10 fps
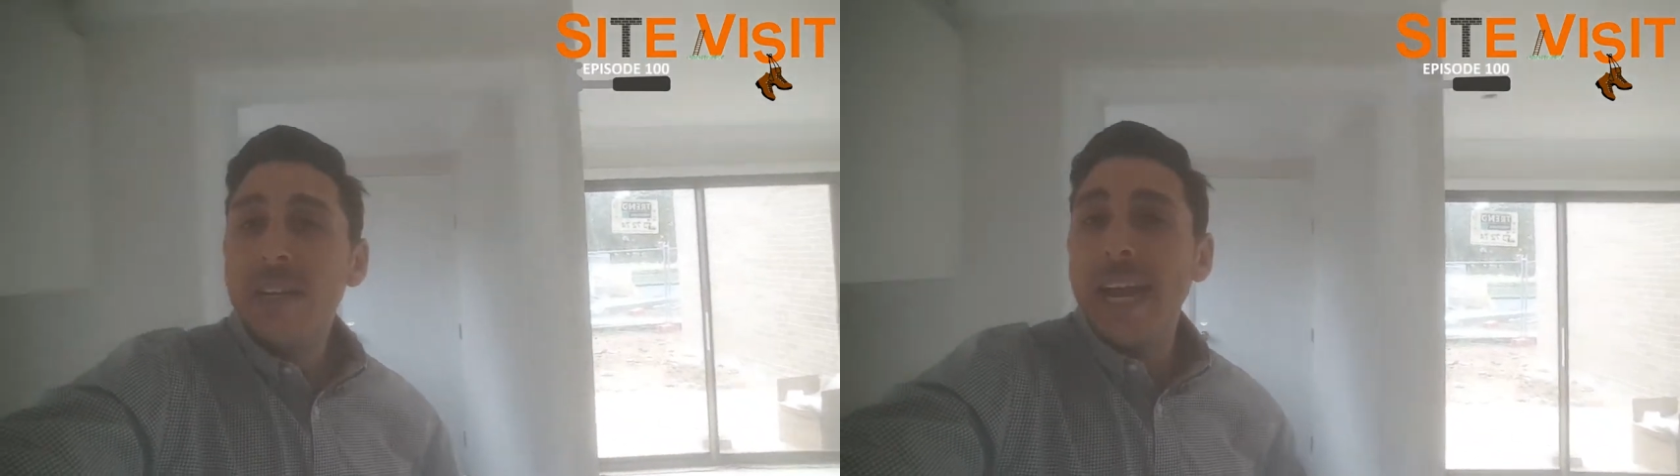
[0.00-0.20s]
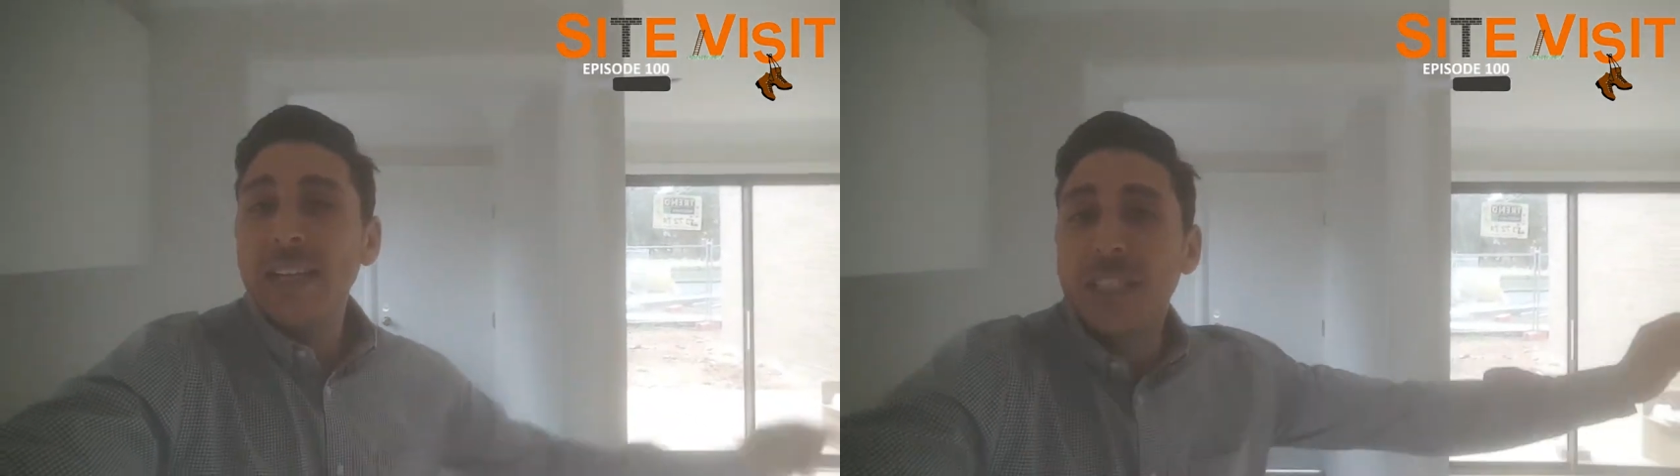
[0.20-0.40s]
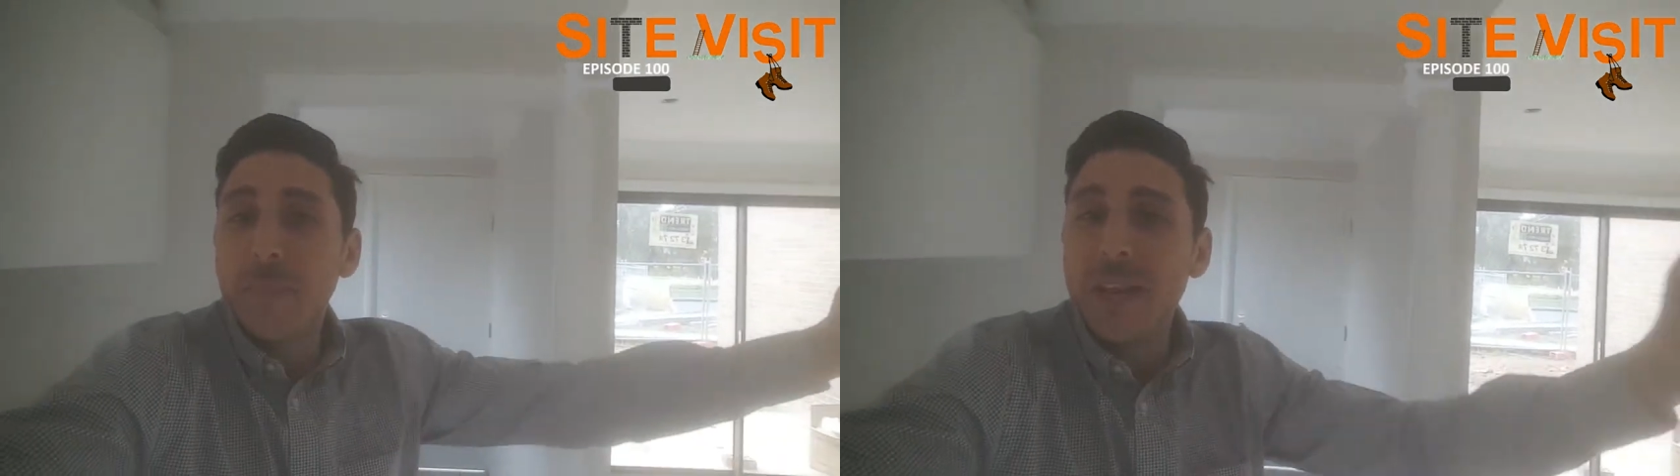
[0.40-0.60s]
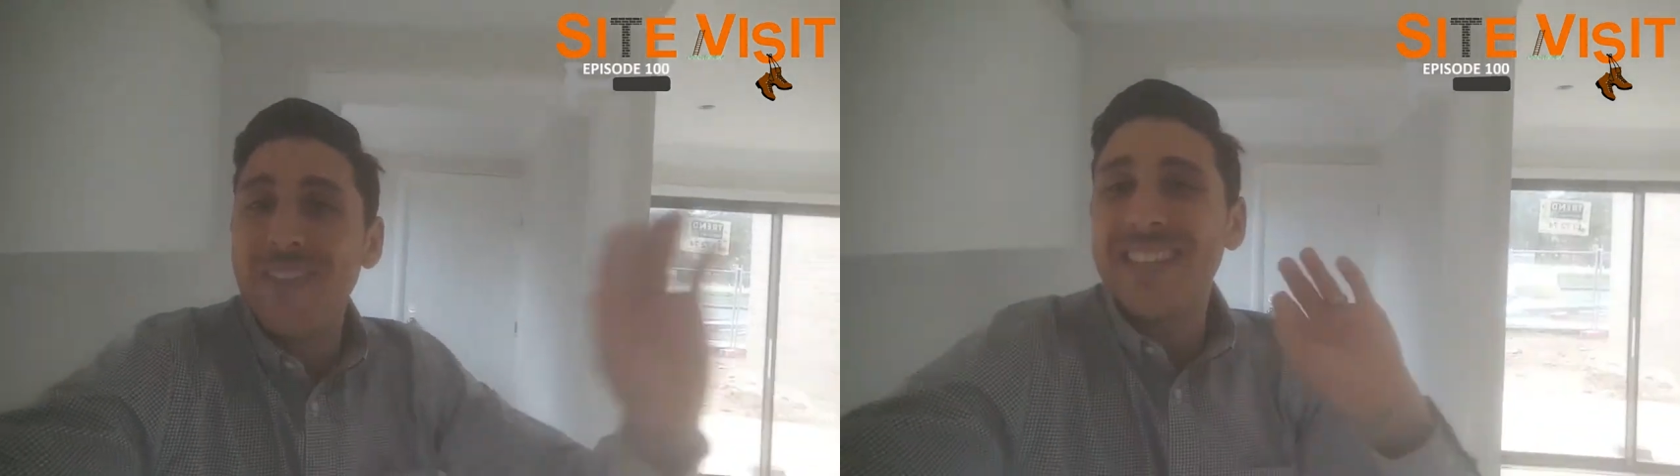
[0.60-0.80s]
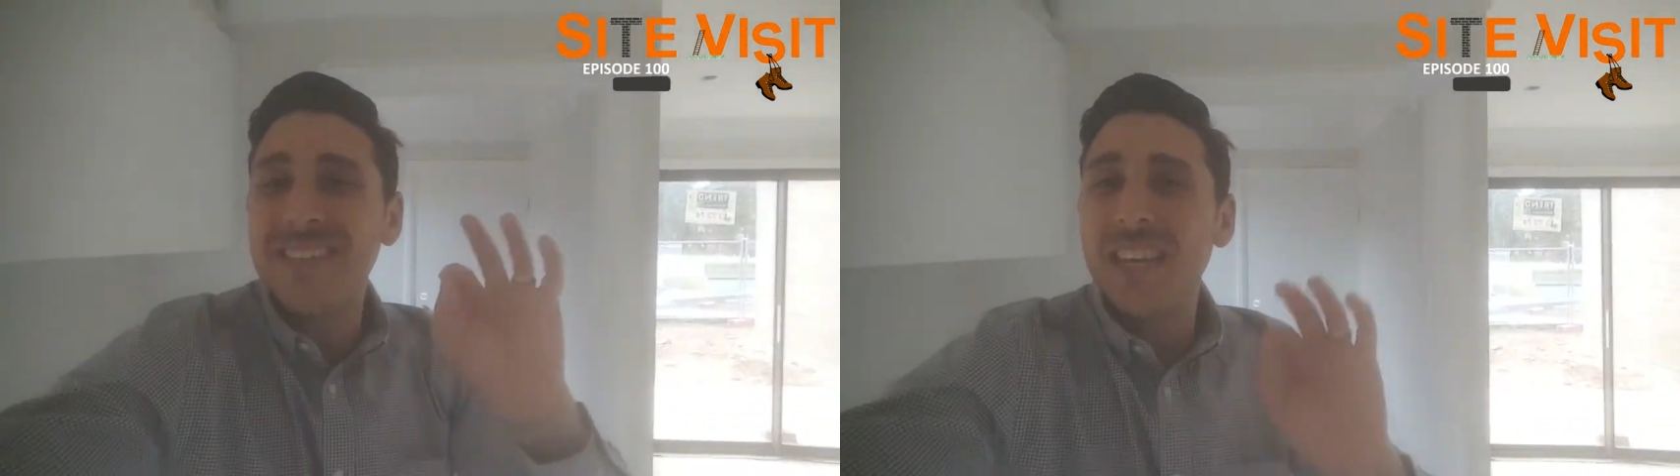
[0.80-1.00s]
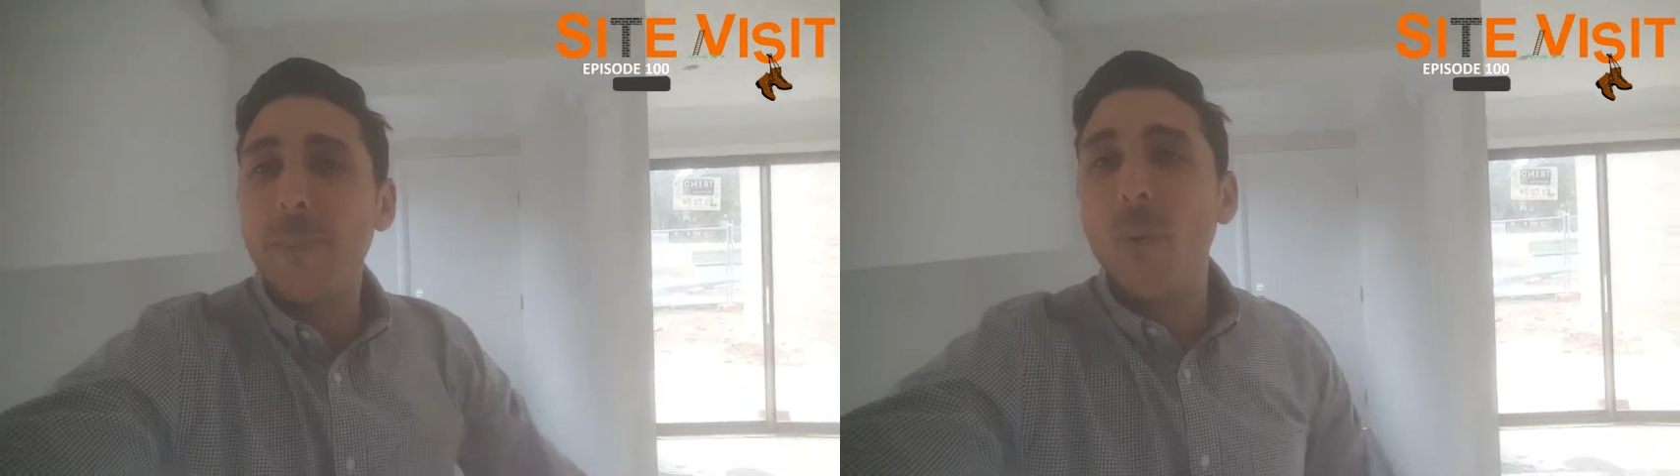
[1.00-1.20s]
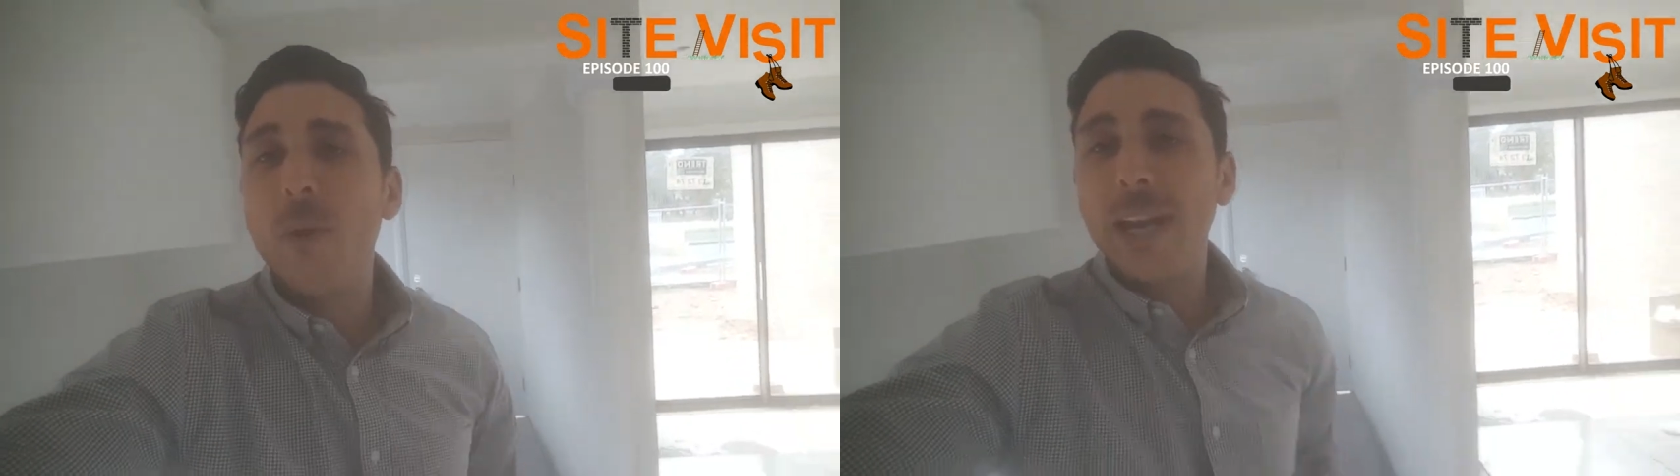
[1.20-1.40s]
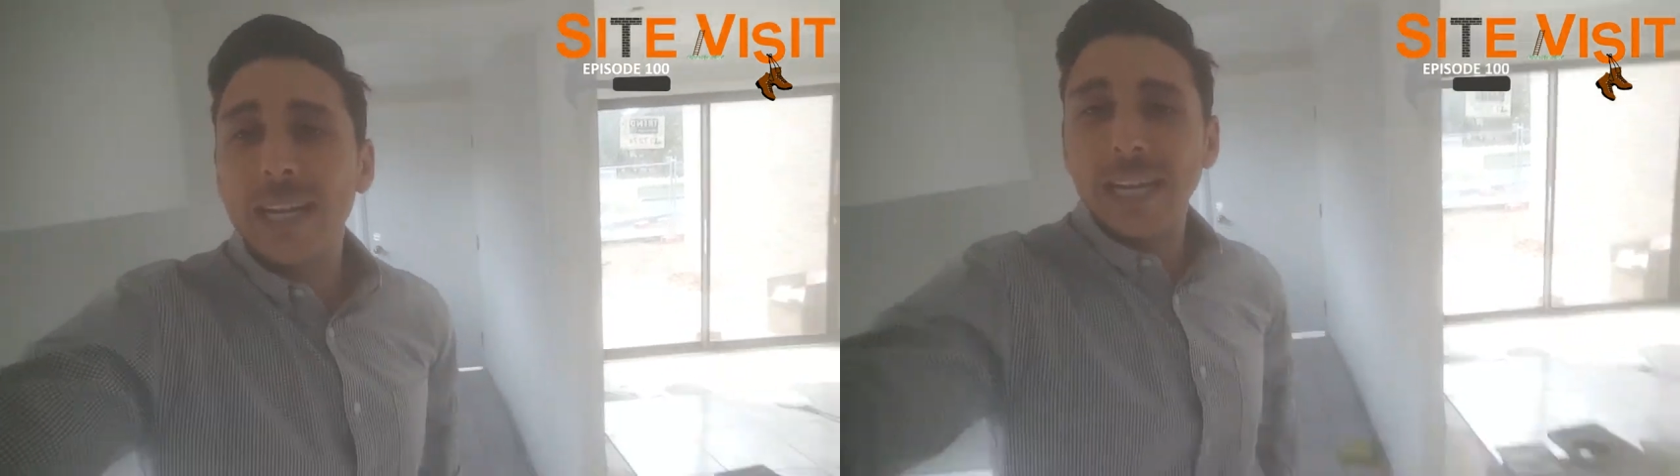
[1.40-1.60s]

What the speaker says: Now, just a bit of a tip when it